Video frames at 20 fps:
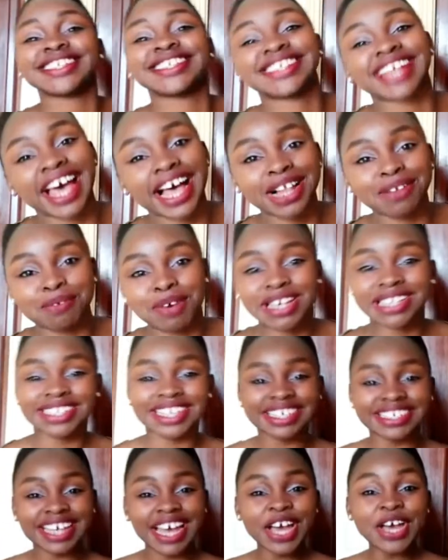is Style by
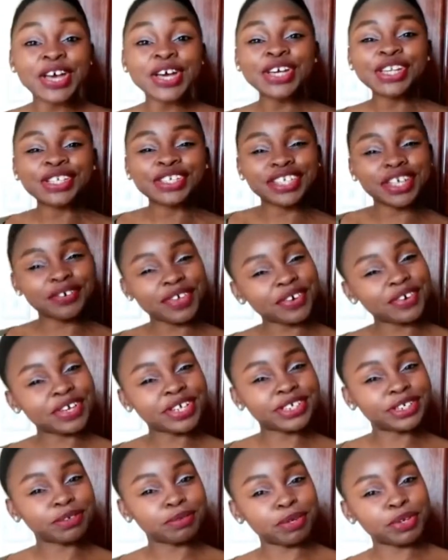Sliza. Today we are
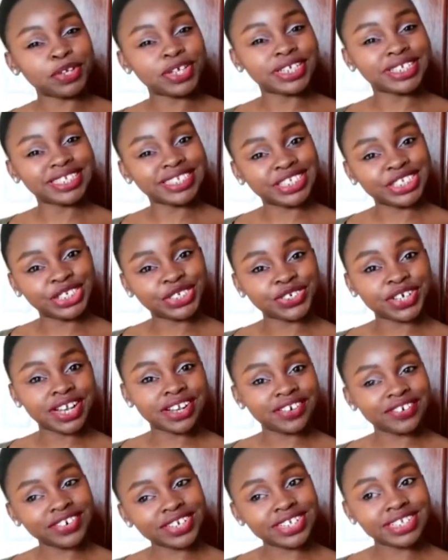going to be doing
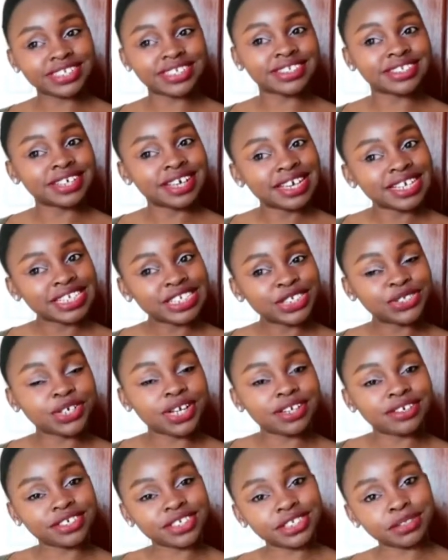jewelries.
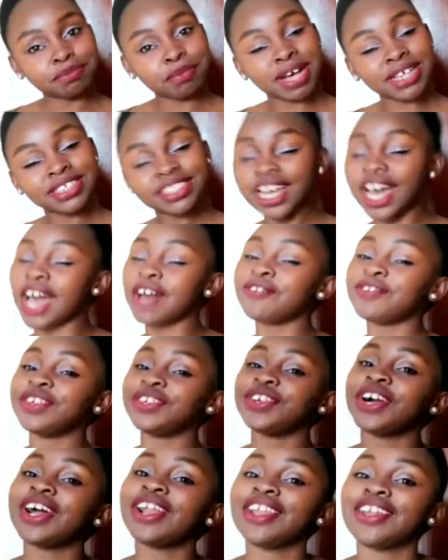Jewelries must have
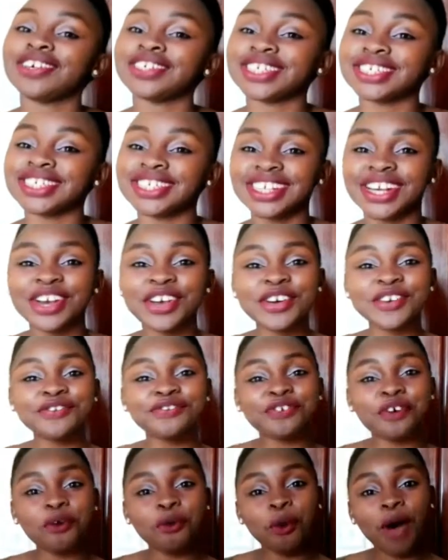in your closet
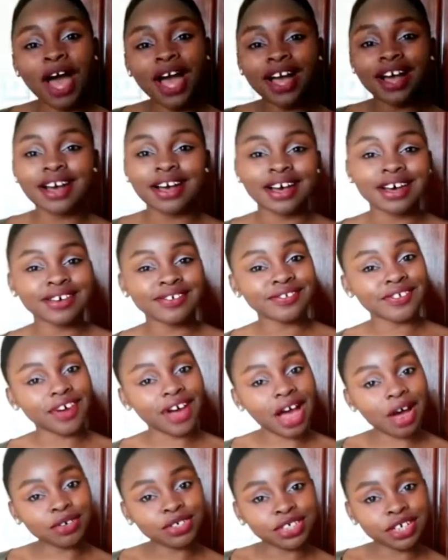for work, for
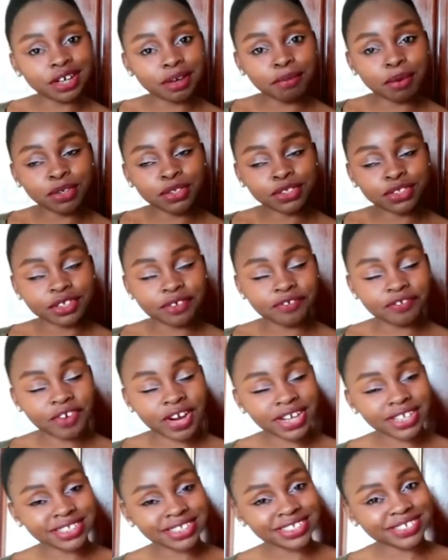out and about with your
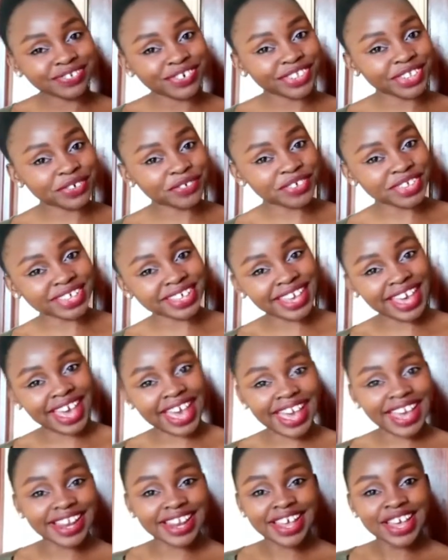friends, for the
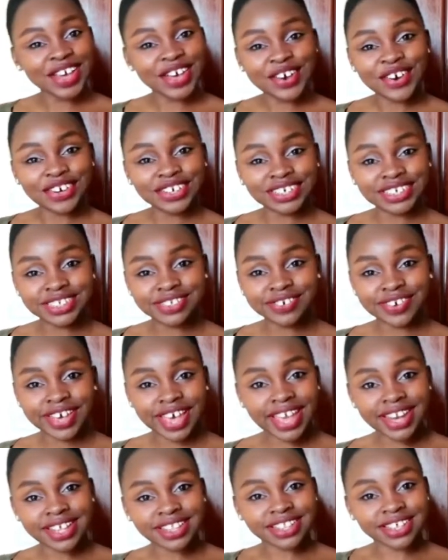weekend, or just for
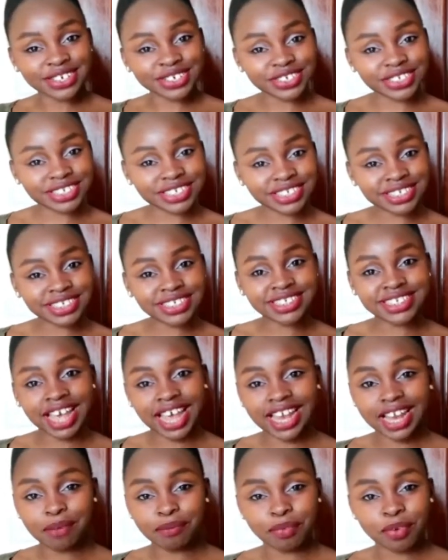anything to just
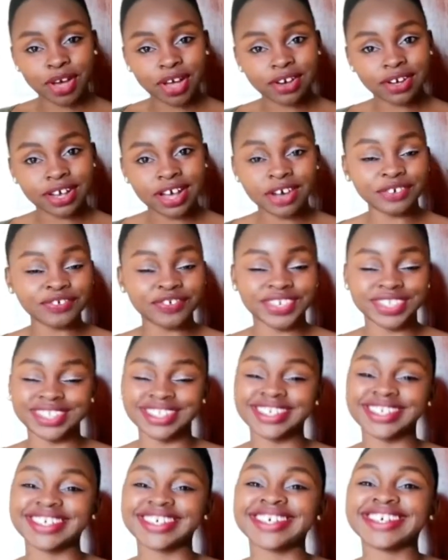style up your
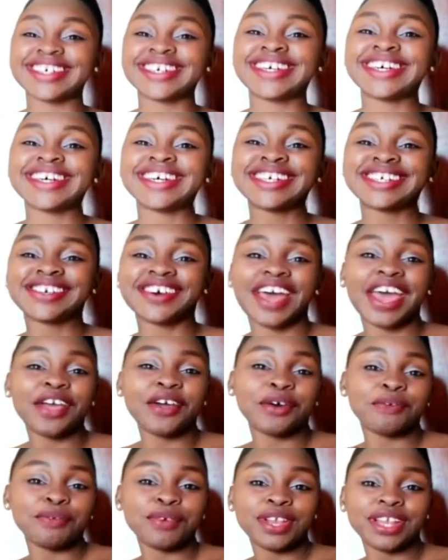outfits. So I
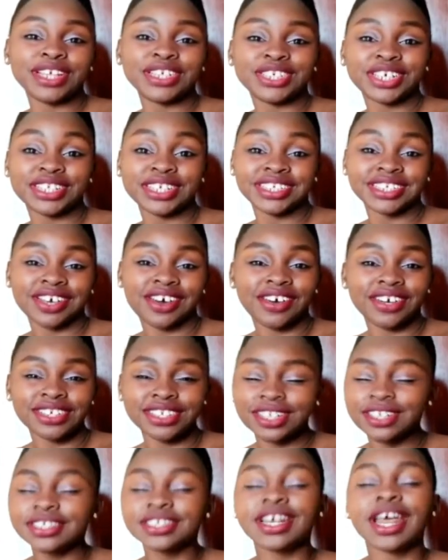hope you'll enjoy this
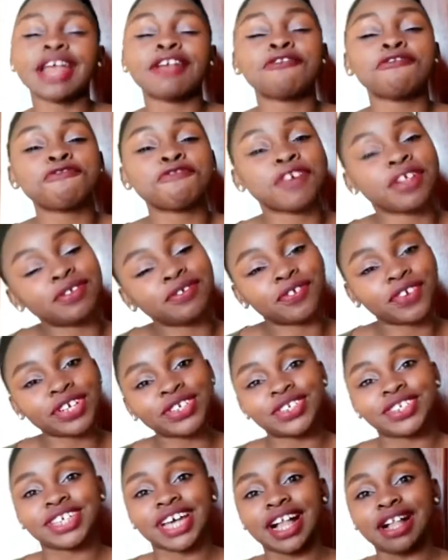content and feel free
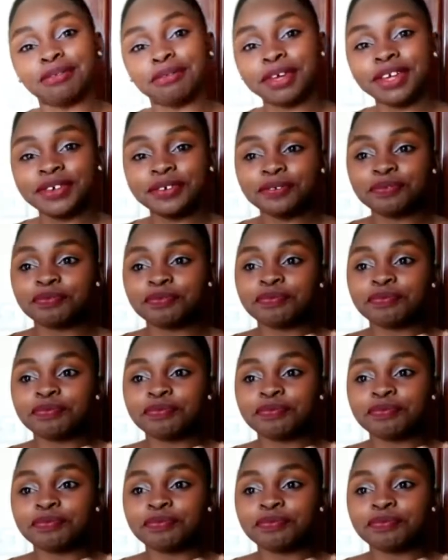to tell me,